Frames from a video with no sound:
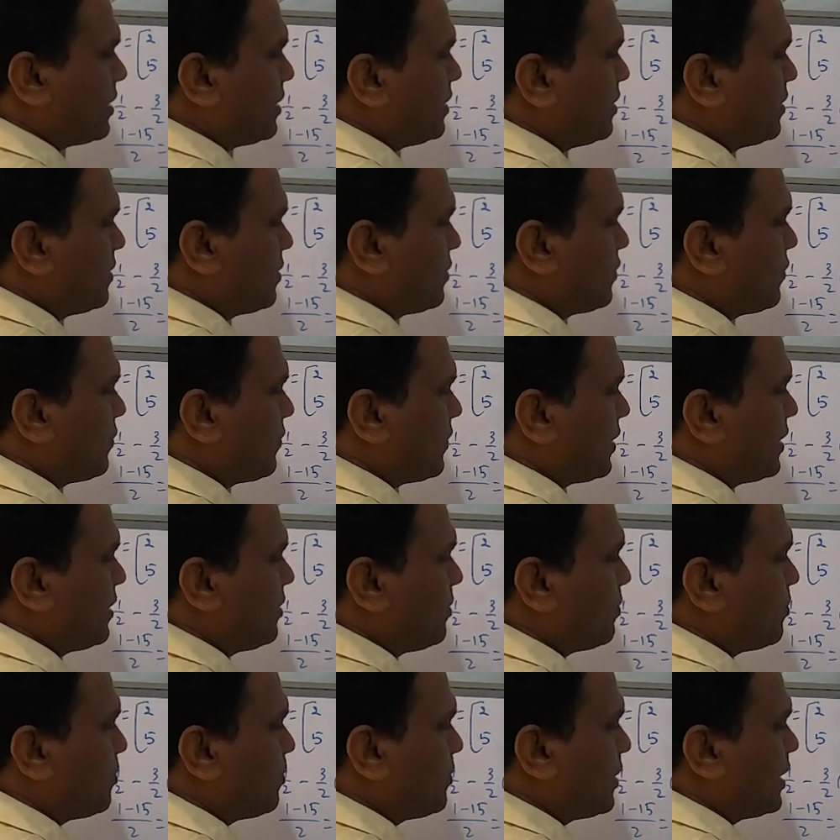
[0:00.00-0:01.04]
3,
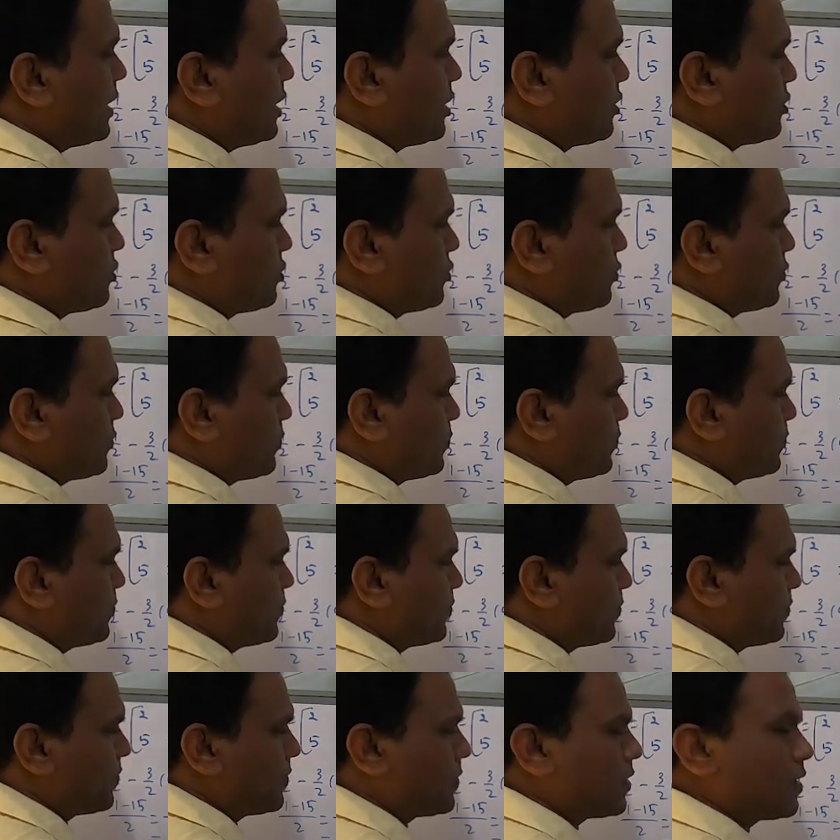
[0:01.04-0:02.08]
5, minus 2.
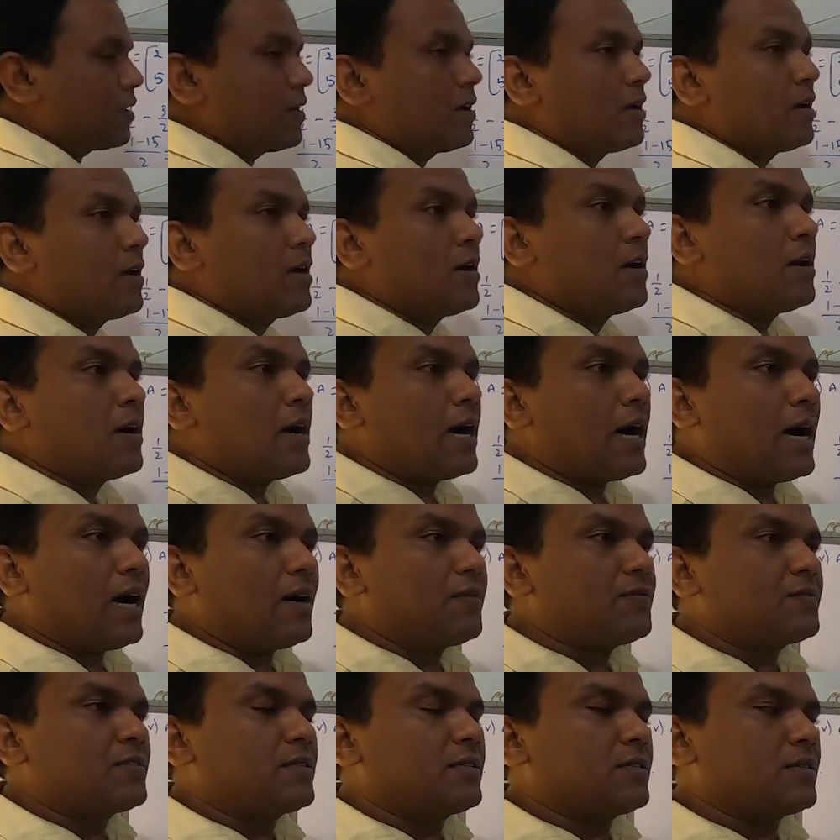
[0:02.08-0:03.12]

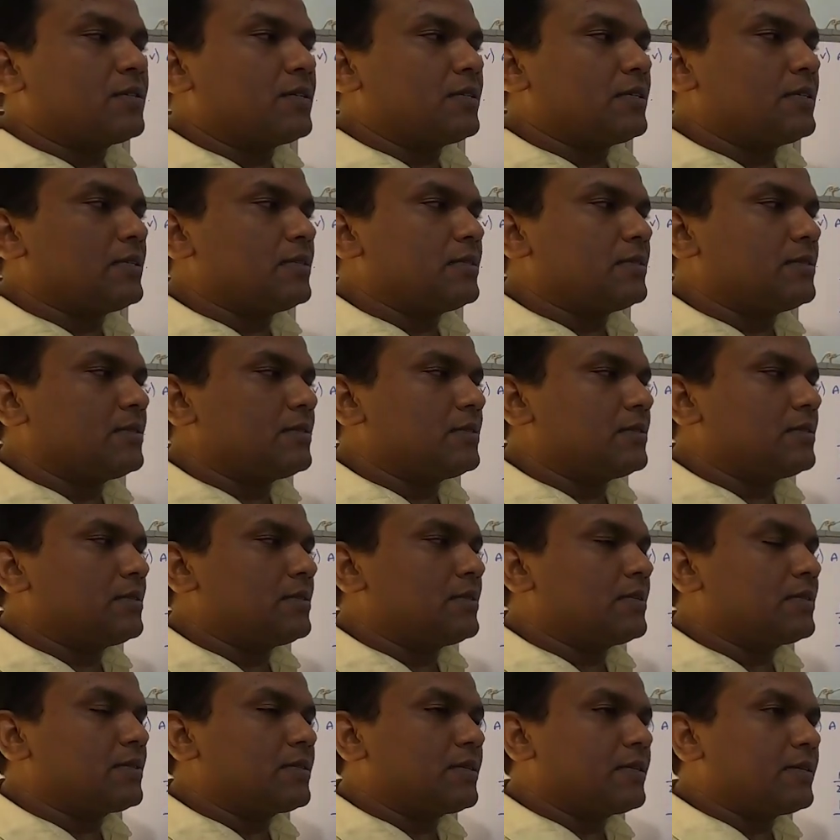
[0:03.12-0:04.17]
After
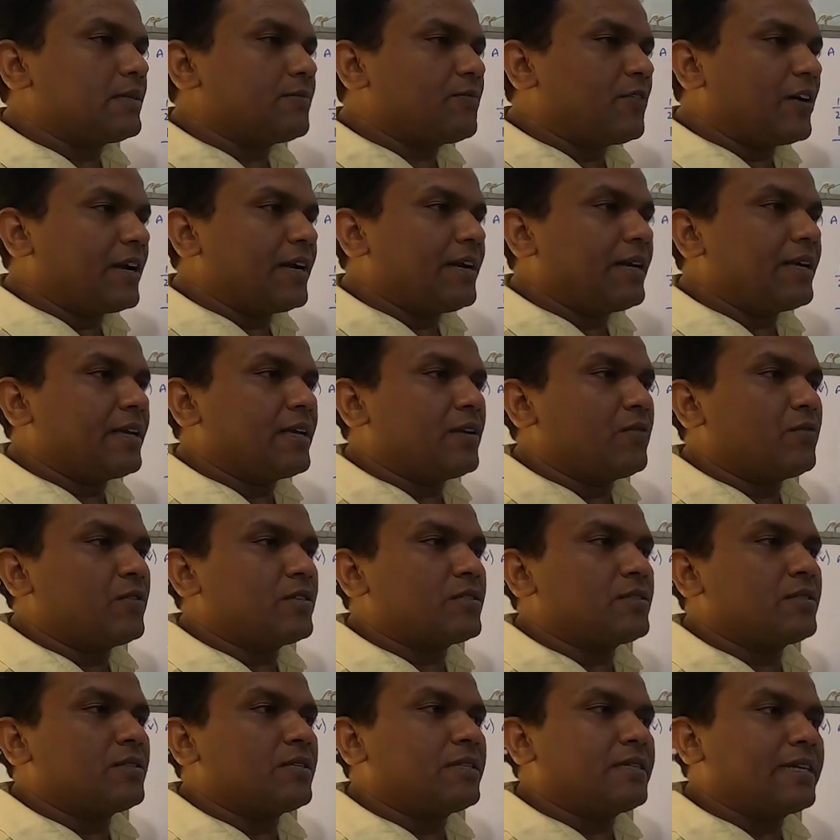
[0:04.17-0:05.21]
that finding
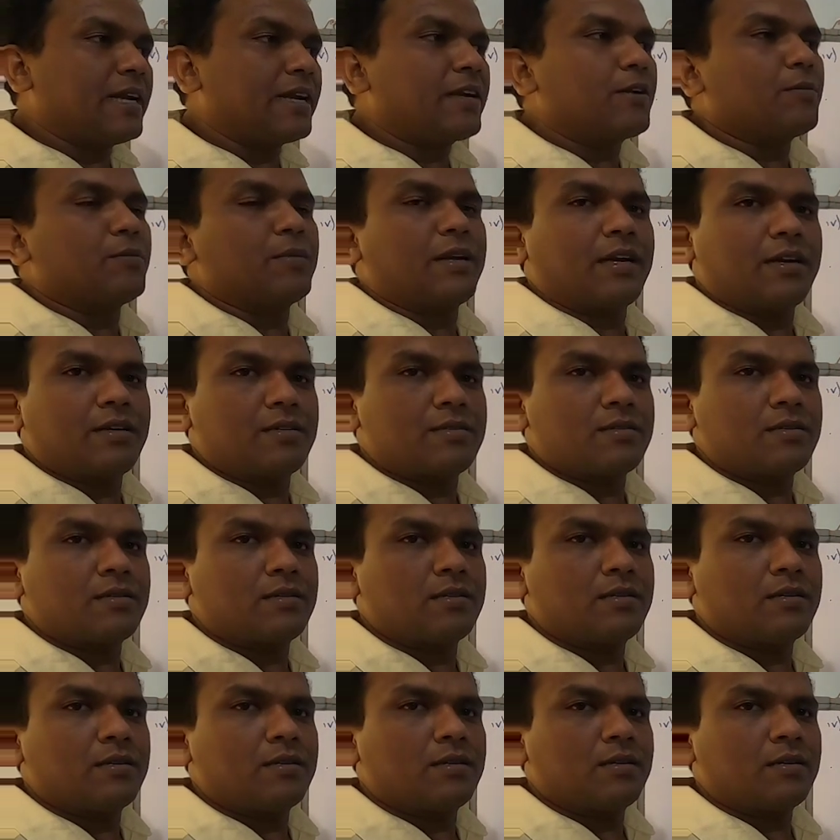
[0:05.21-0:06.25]
inverse in the determinants,
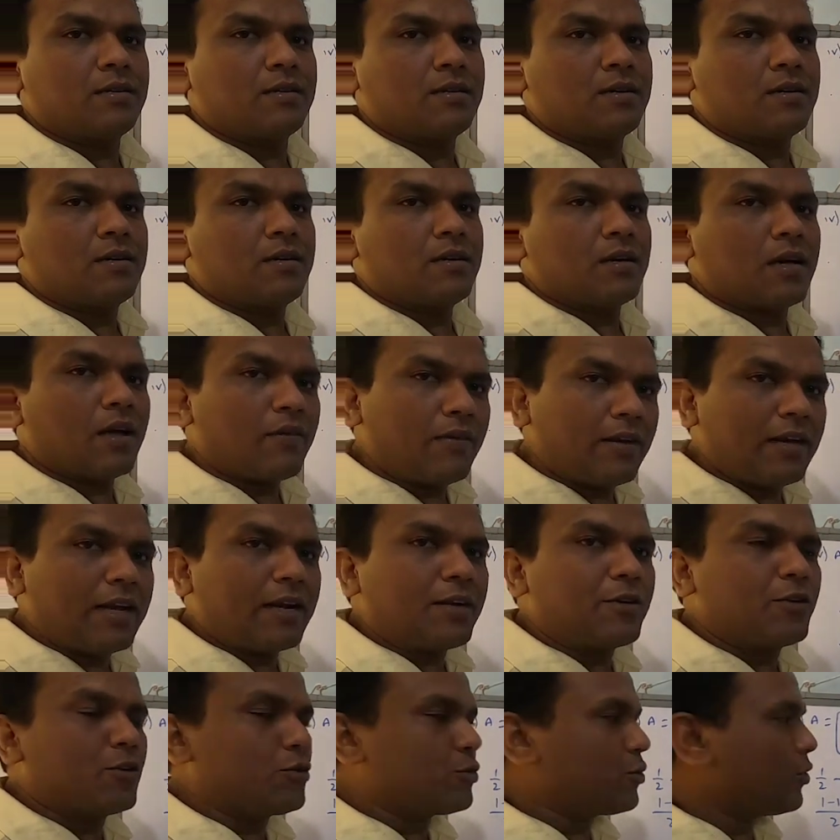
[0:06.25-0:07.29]
I will
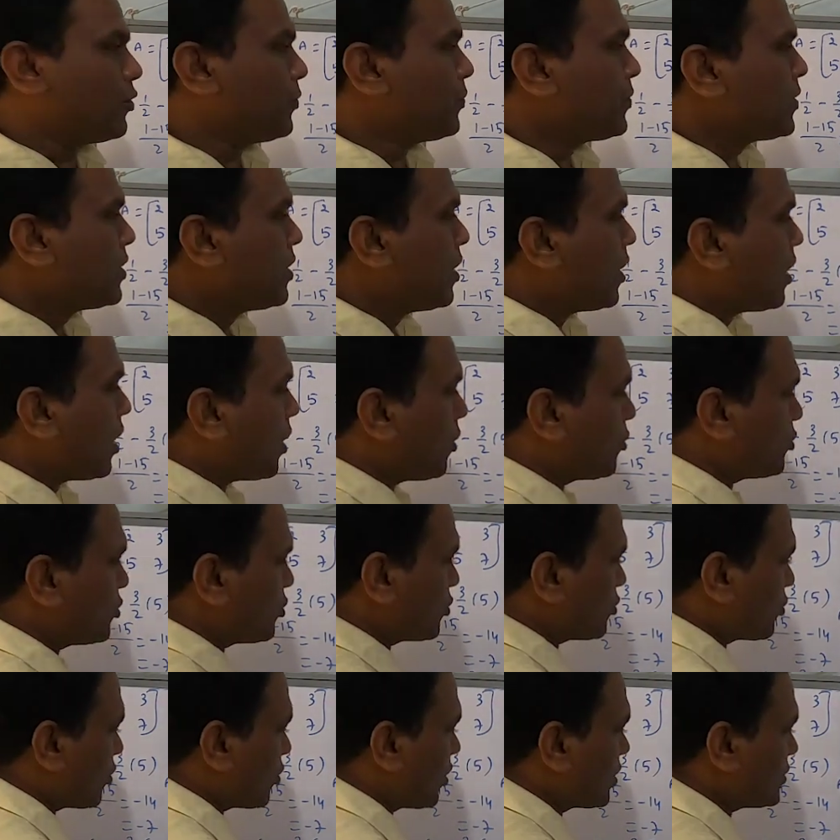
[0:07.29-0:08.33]
let you know how
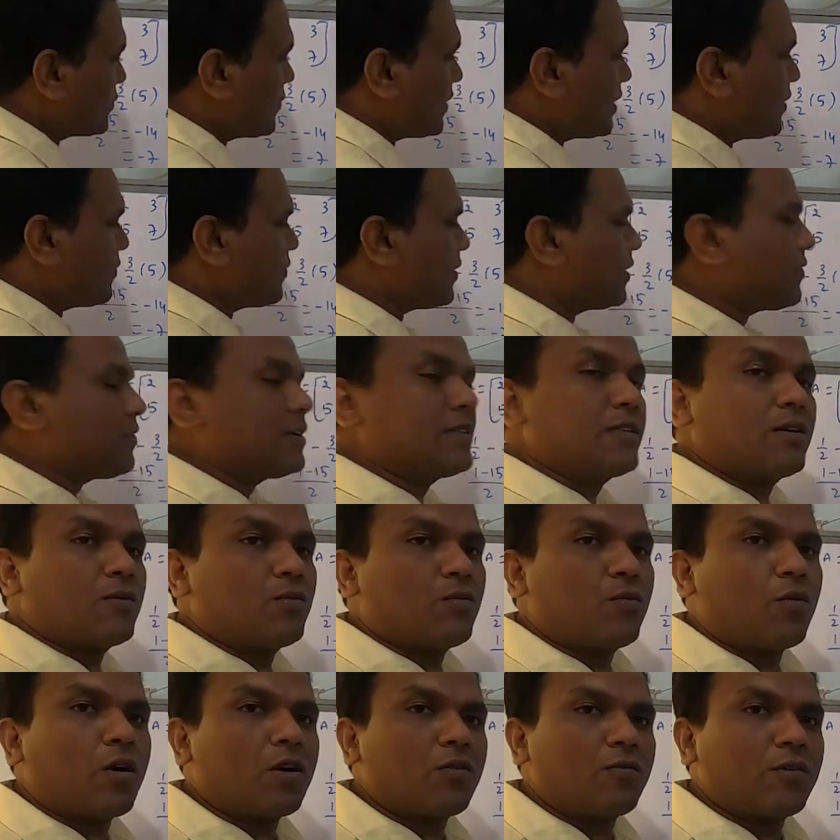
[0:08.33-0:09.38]
to cross verify
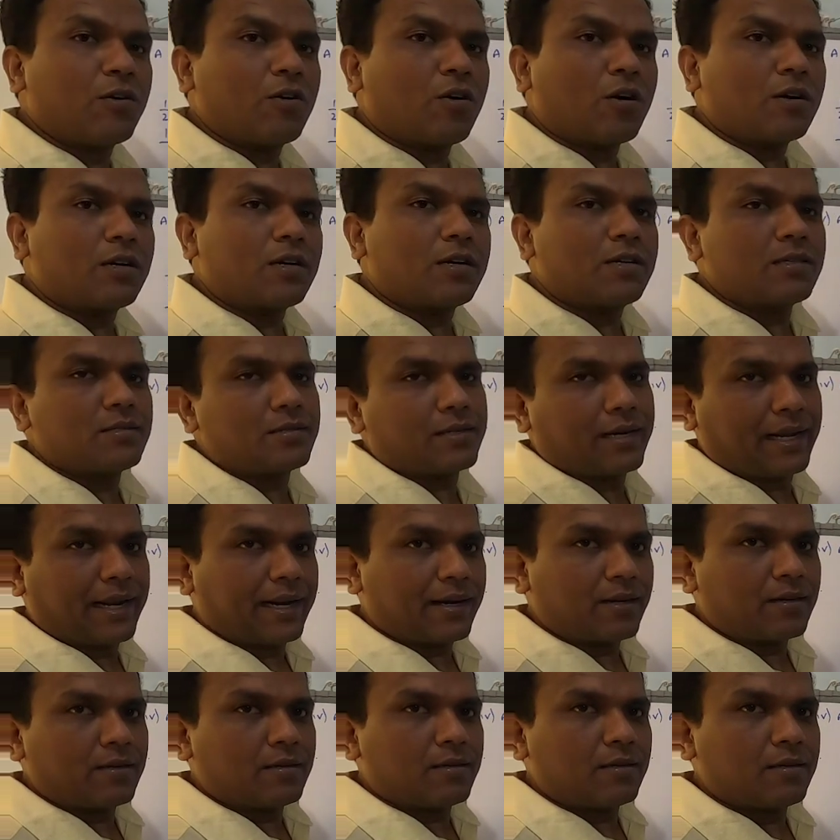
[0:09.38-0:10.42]
whether what we got it is
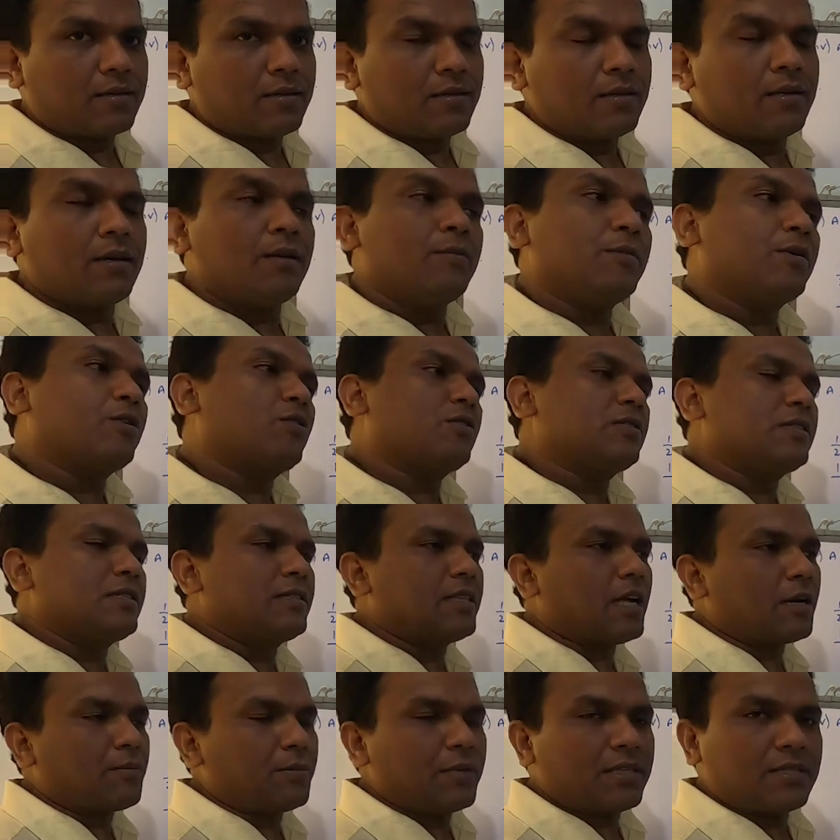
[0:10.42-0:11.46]
correct. Because in
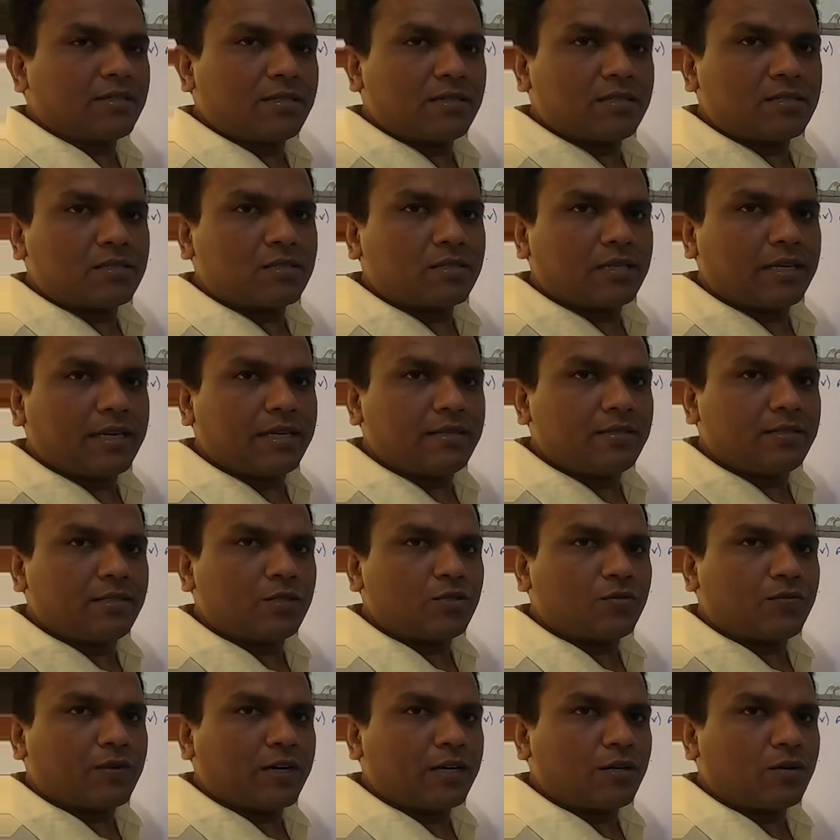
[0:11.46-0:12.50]
that method it's easy
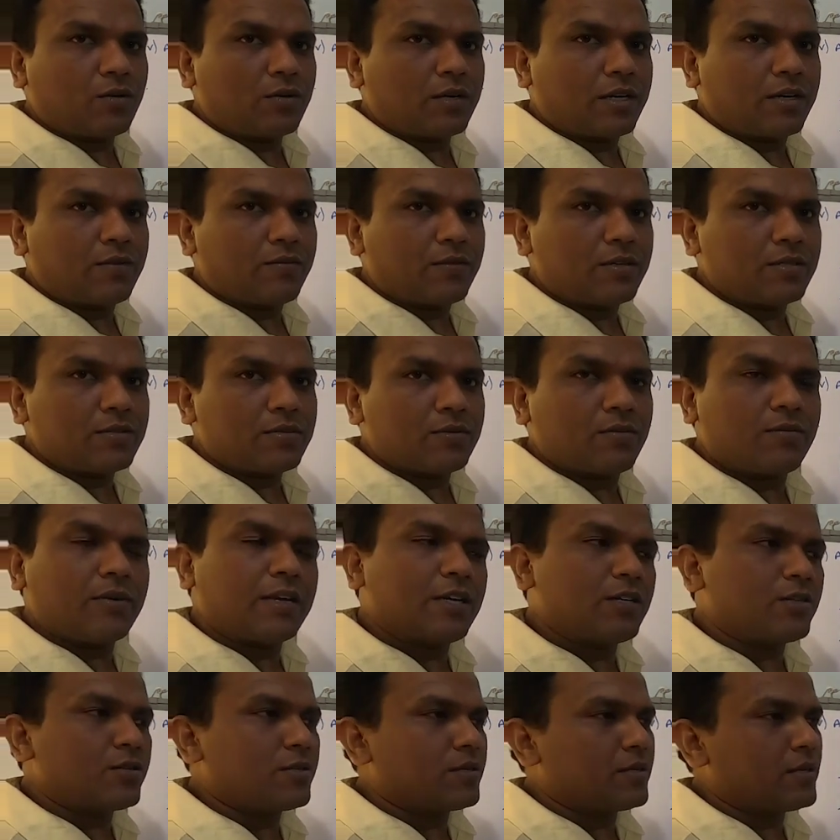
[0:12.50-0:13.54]
to find out inverse.
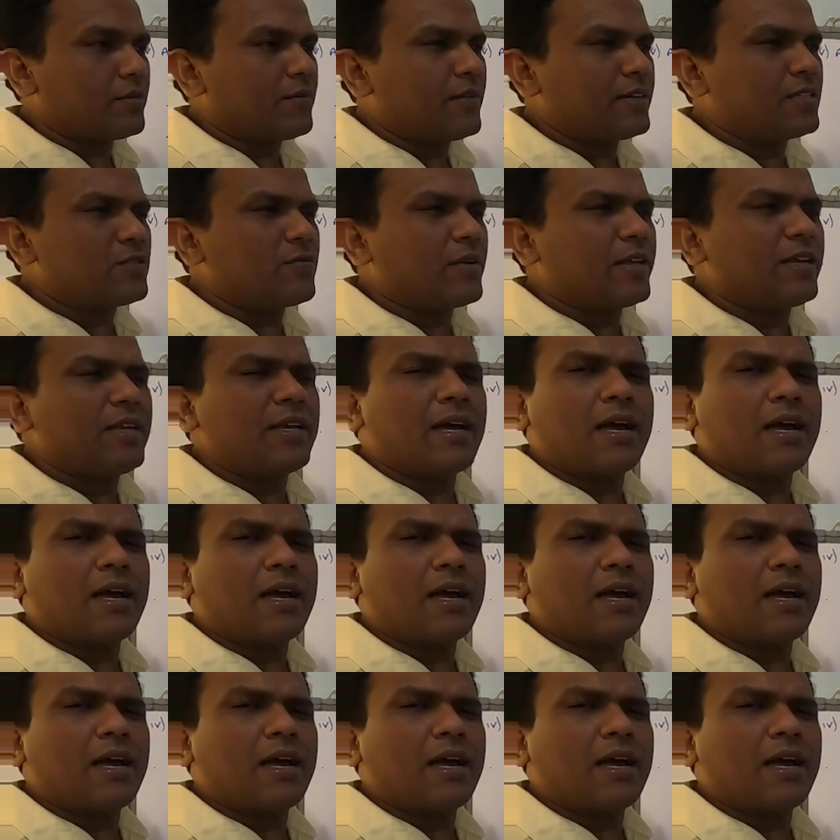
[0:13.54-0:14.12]
It's